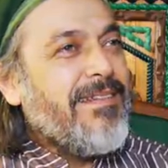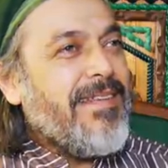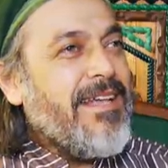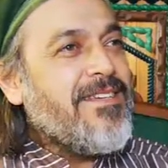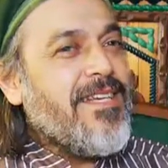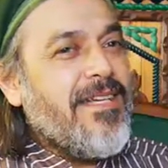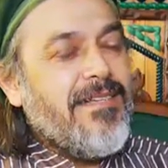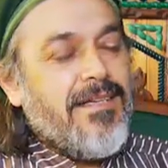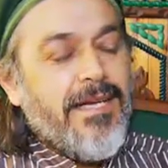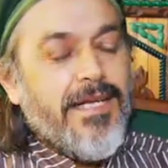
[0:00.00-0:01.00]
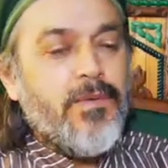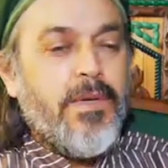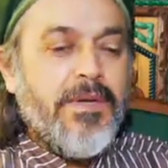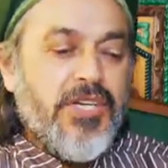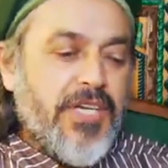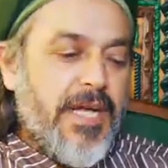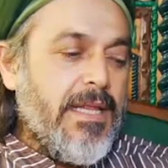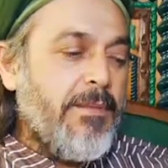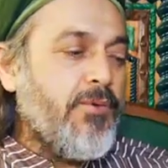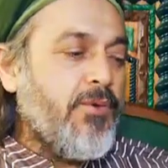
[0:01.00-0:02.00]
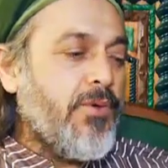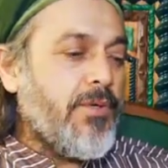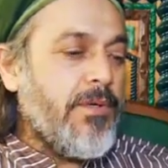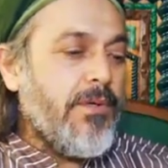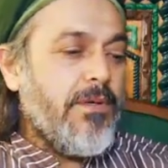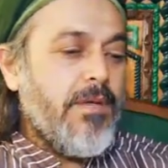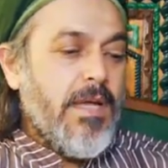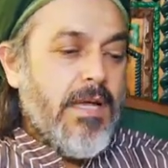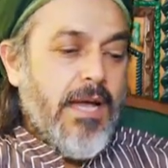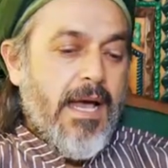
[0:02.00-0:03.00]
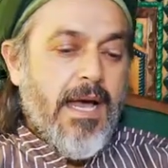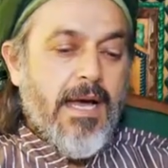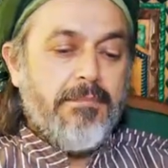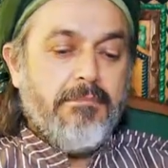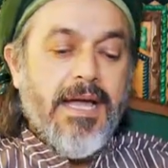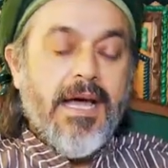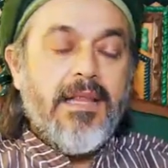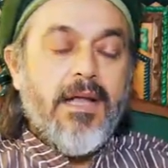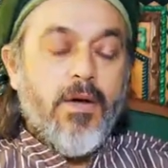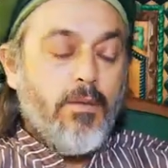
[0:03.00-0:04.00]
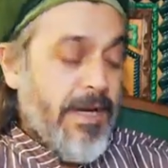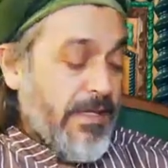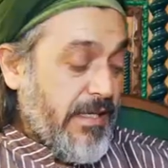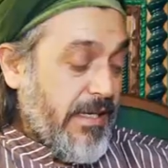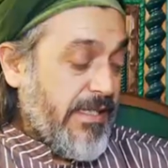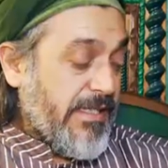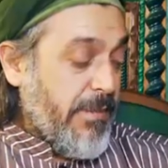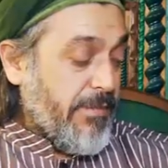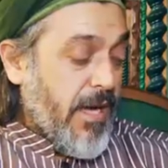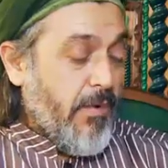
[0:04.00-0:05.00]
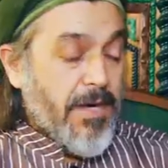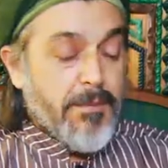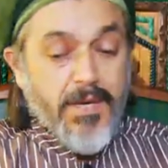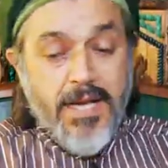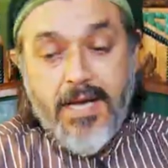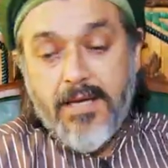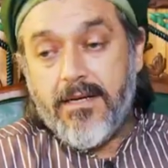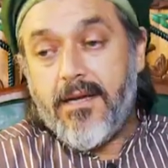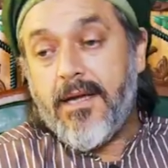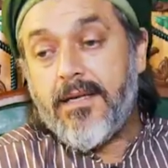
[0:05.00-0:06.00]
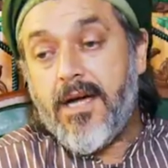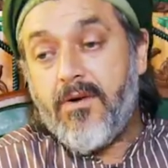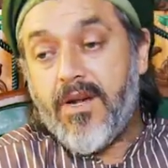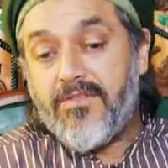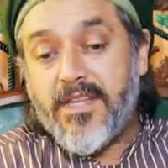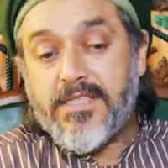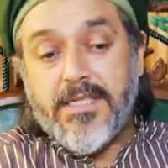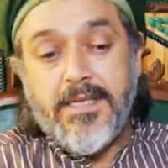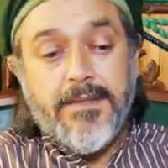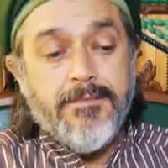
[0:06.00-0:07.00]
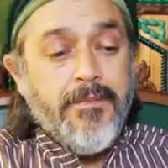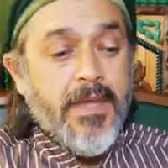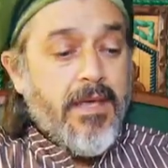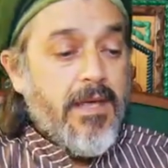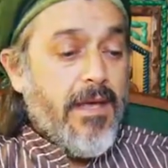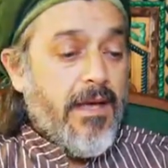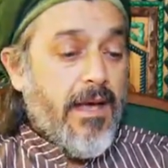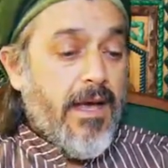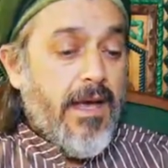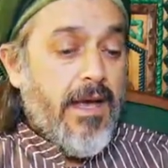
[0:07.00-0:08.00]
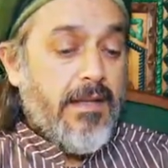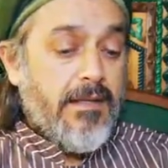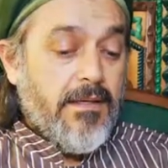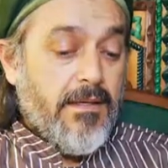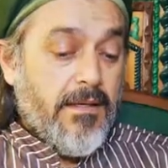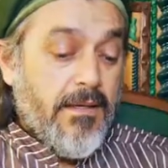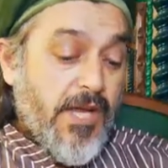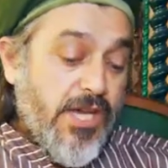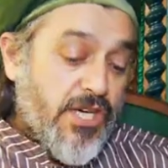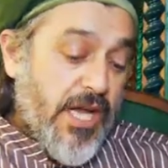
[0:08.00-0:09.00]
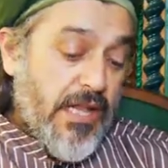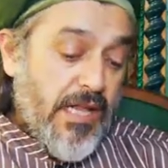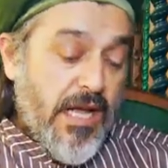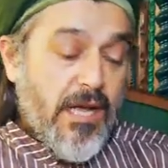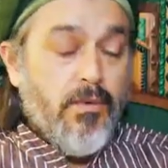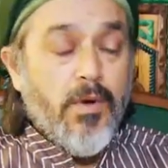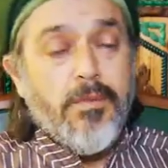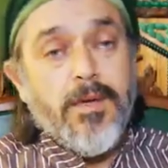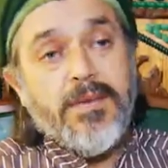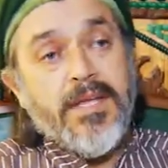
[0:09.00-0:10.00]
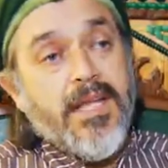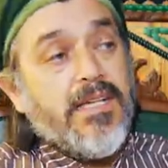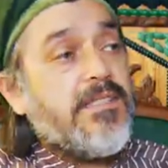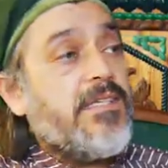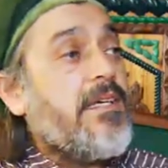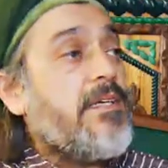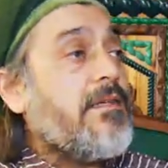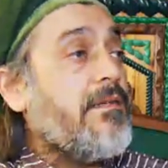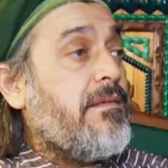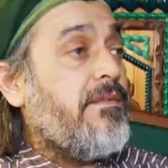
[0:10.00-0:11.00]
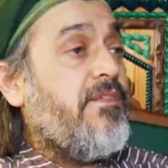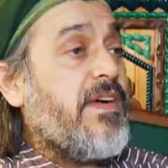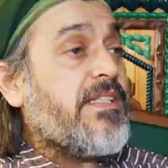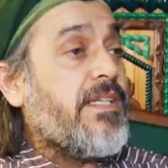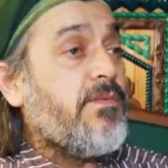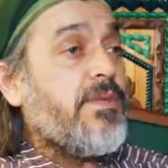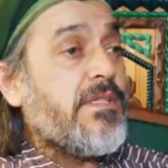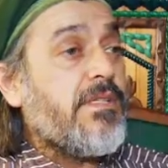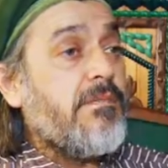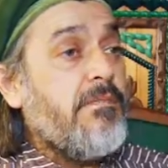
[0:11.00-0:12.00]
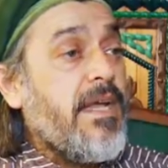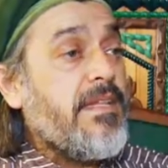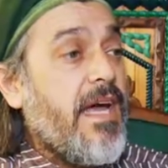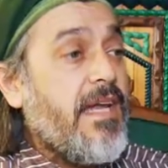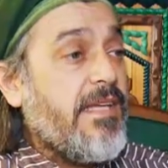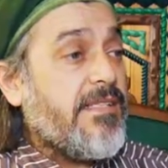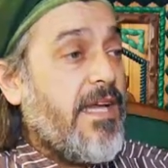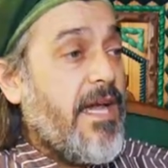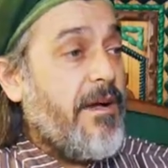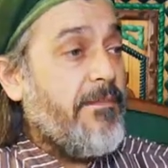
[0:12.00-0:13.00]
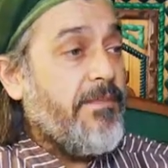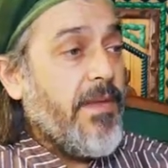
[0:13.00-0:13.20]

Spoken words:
intention, it will be inshallah pure. And may Allah Almighty accept our prayer and our fasting. And Inshallah, we will be next year fasting with Mahdi alayhi salam,